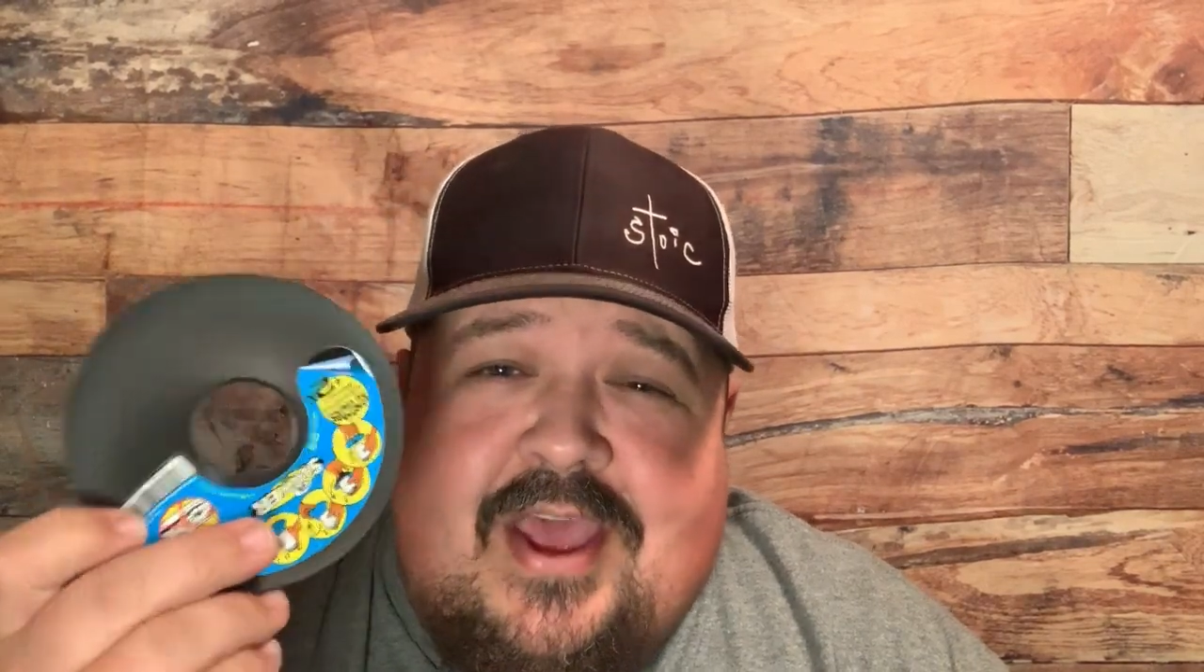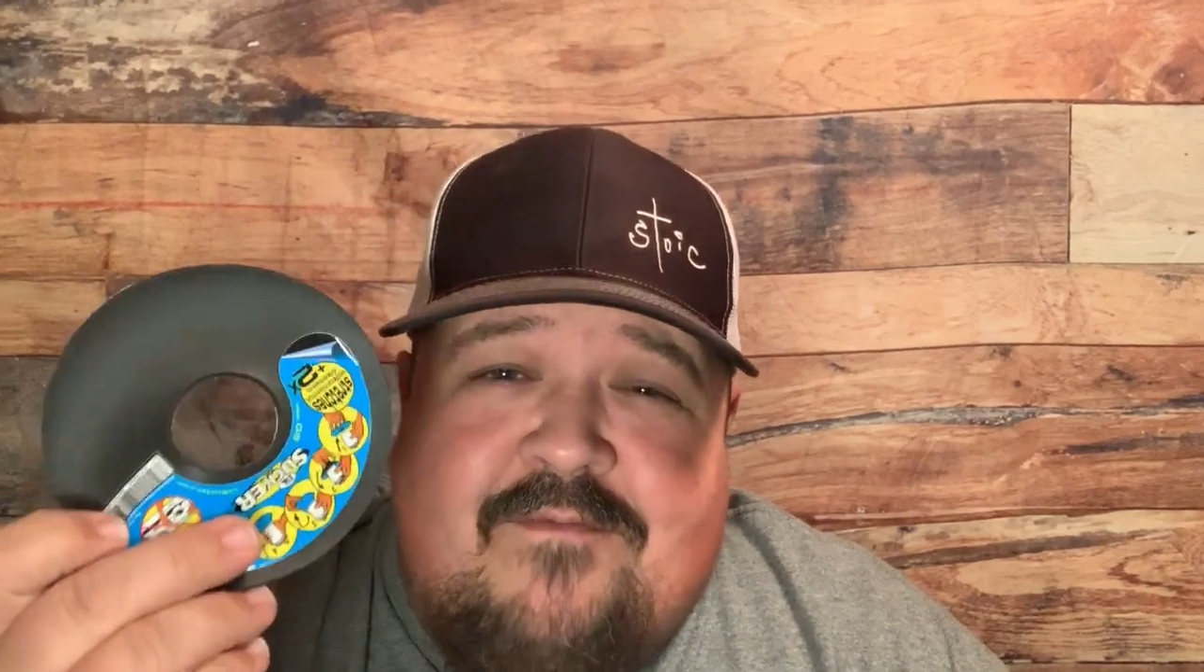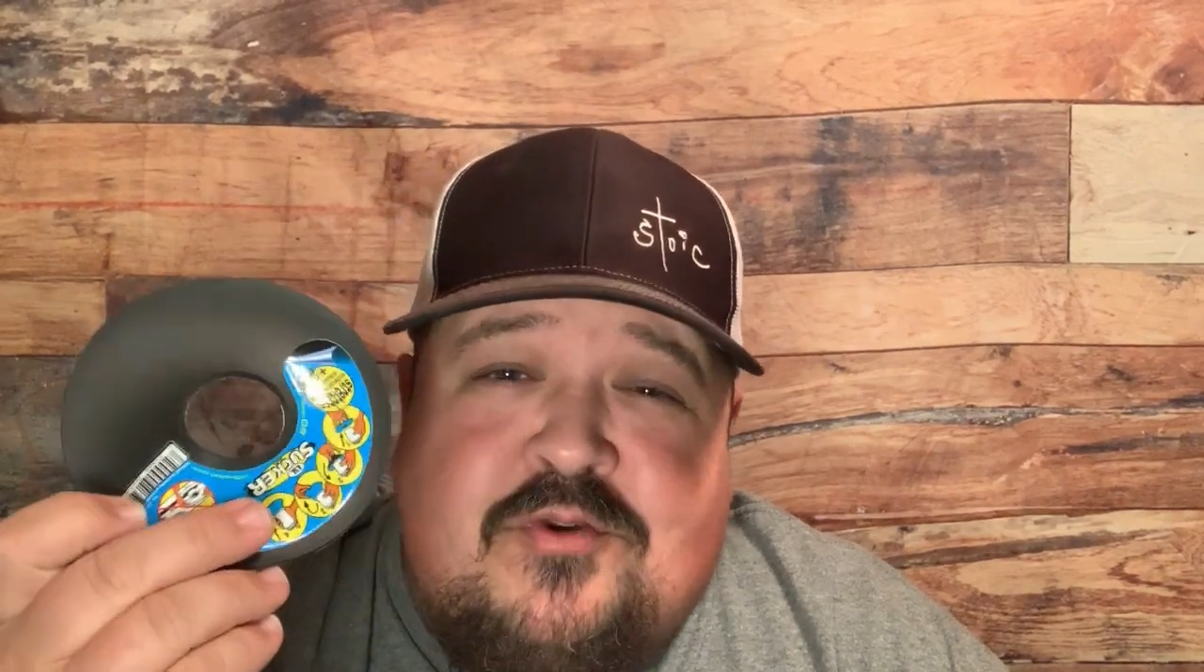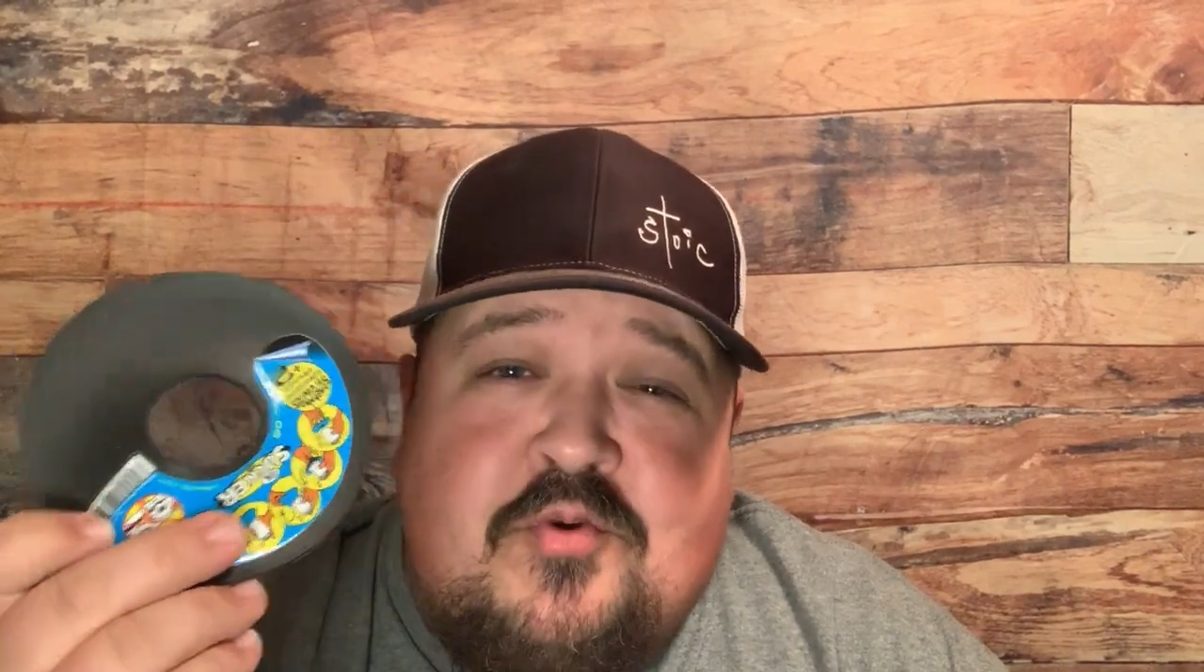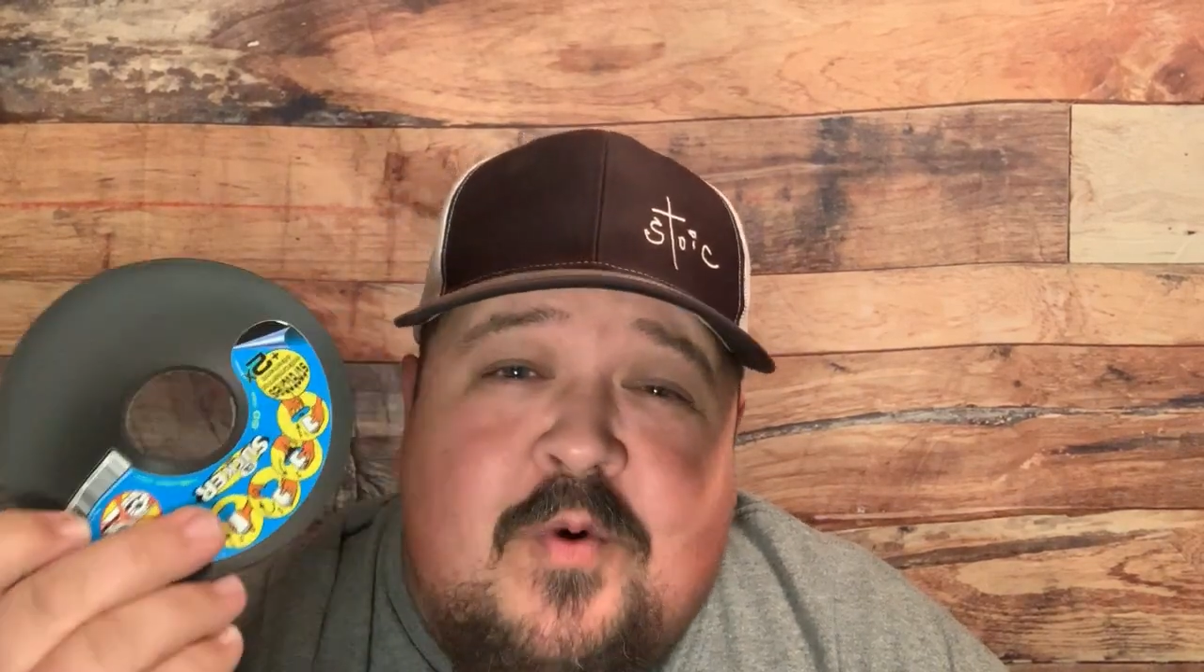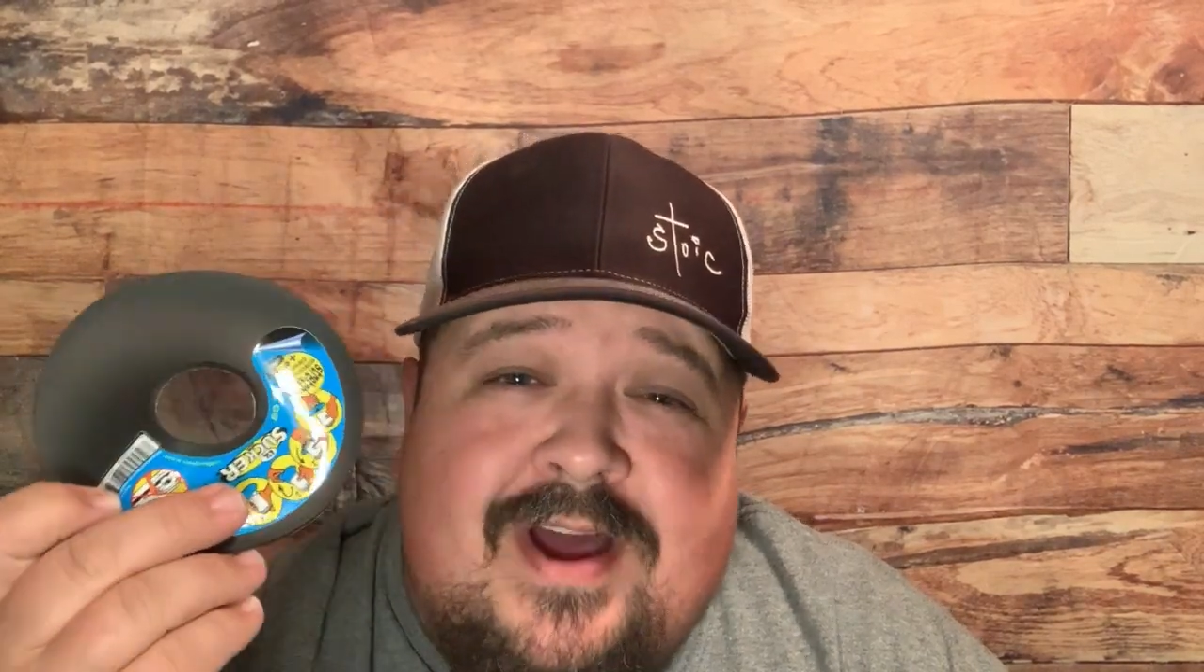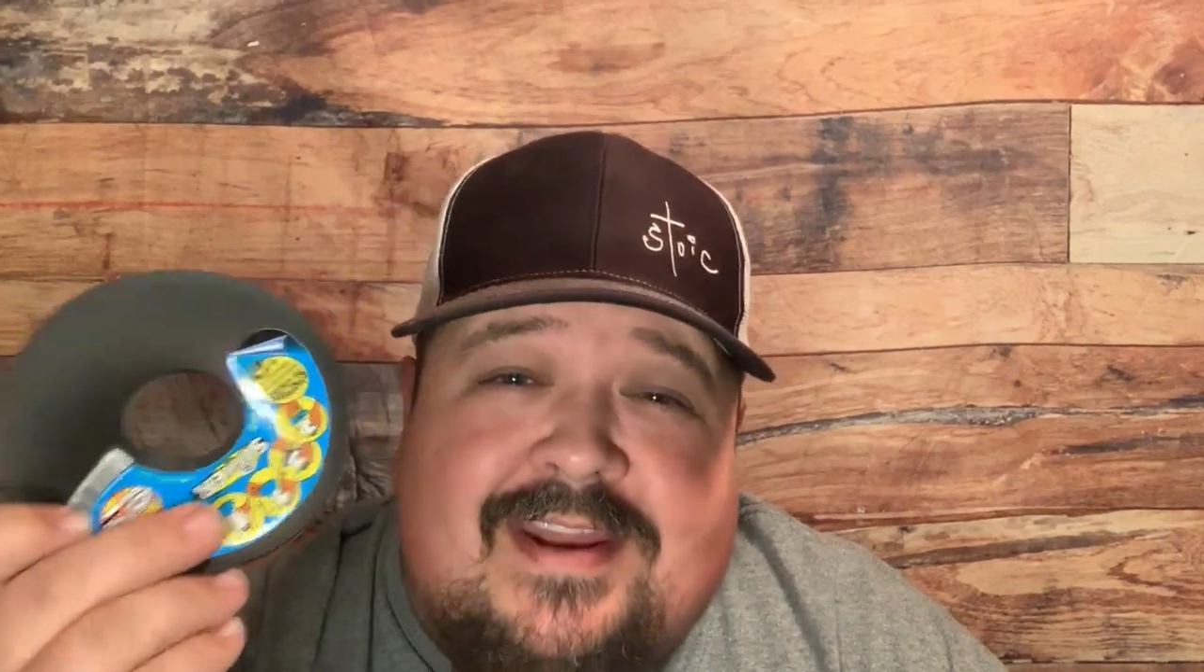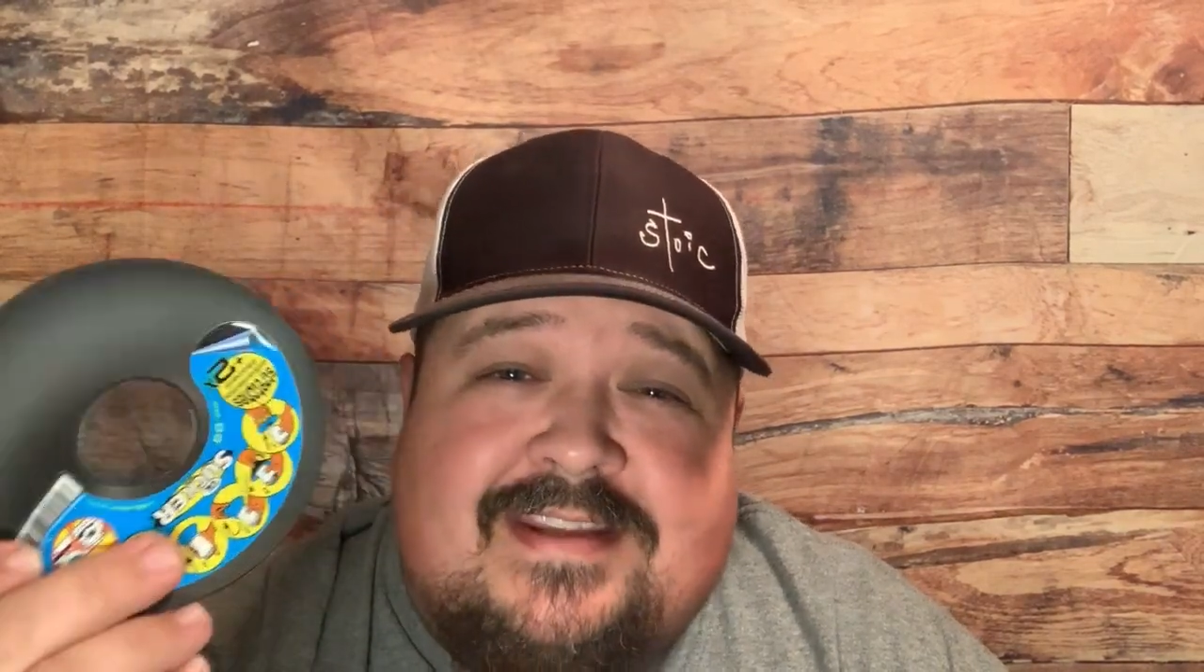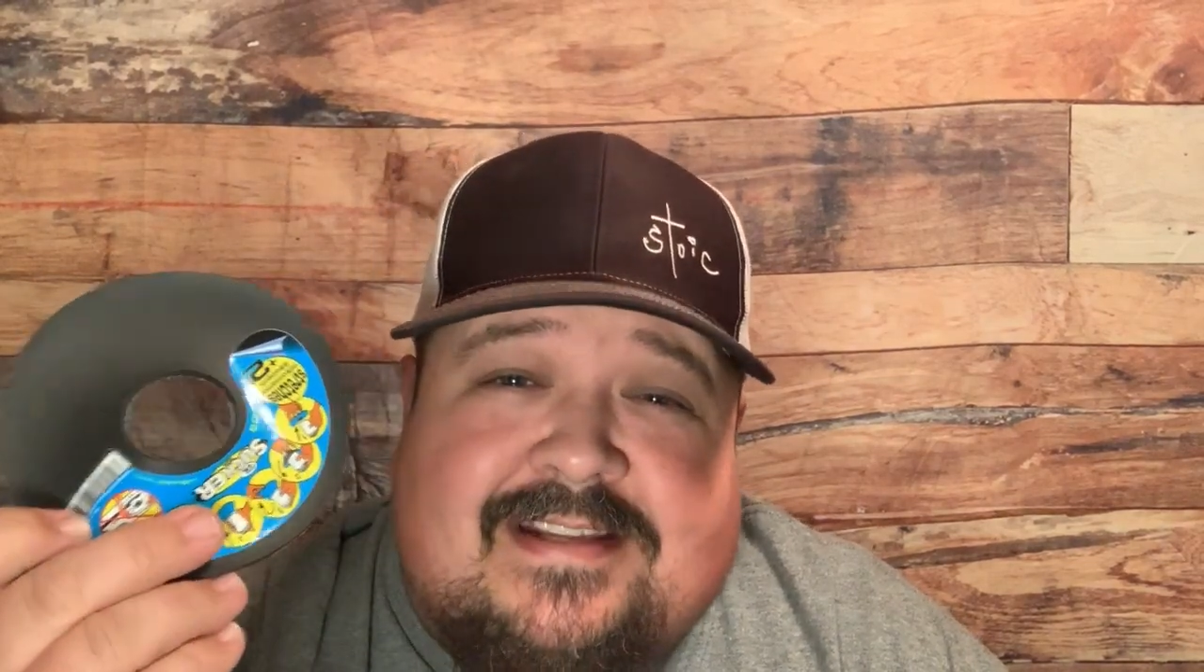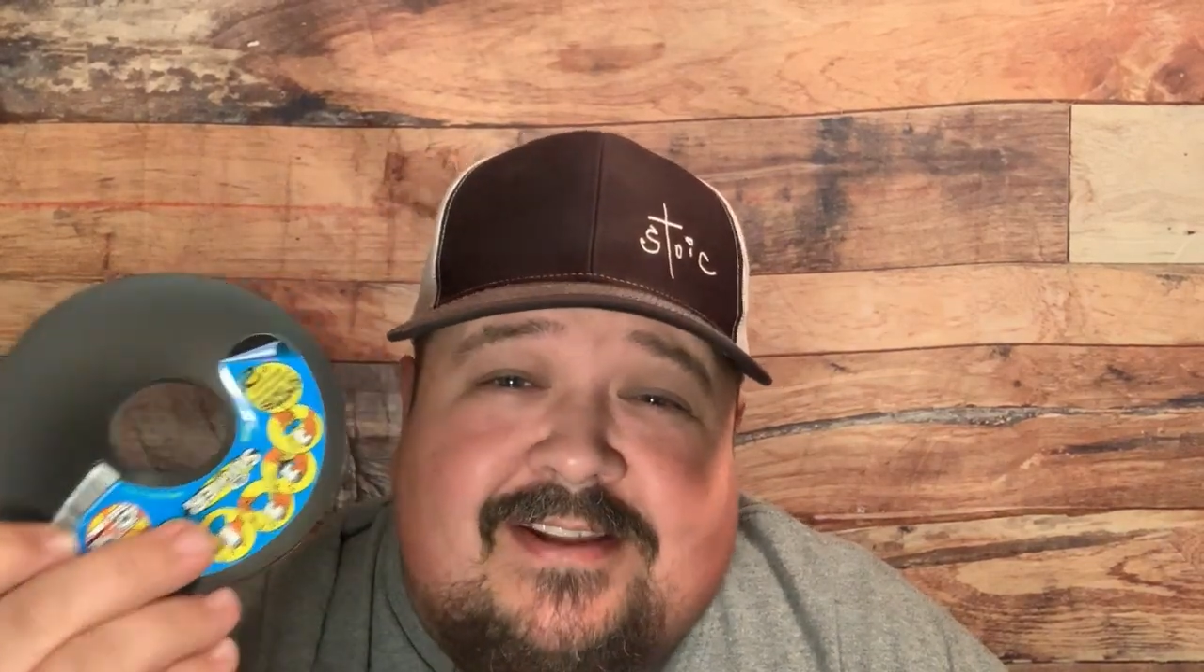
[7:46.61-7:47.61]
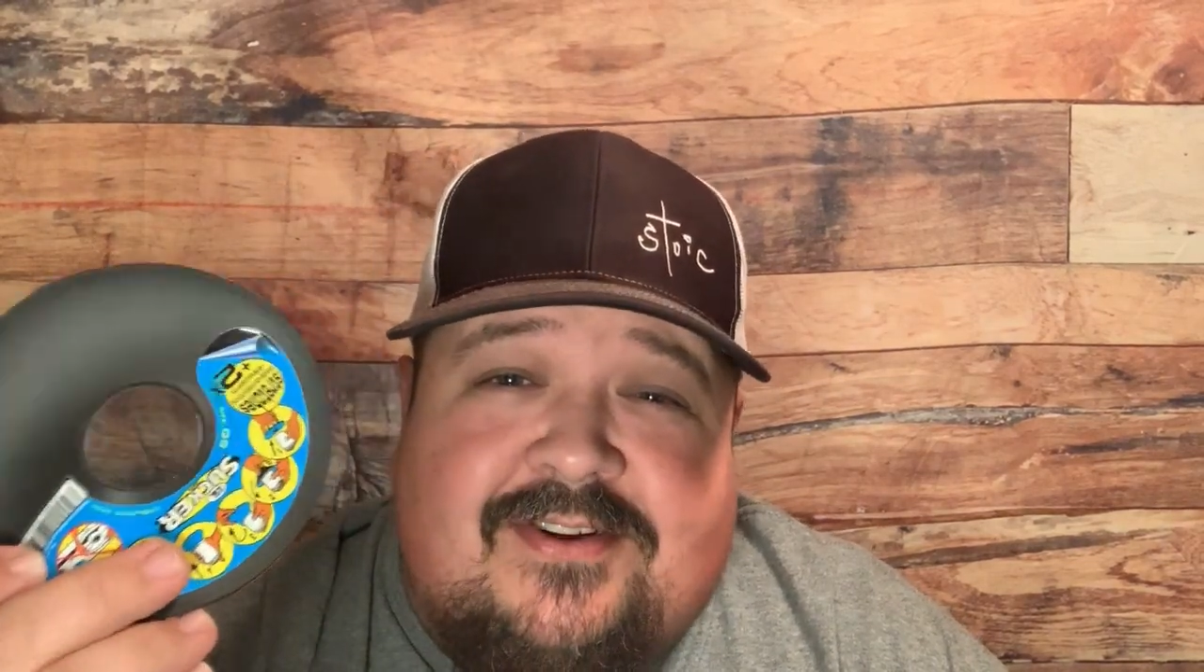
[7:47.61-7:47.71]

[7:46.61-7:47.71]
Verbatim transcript: If you want this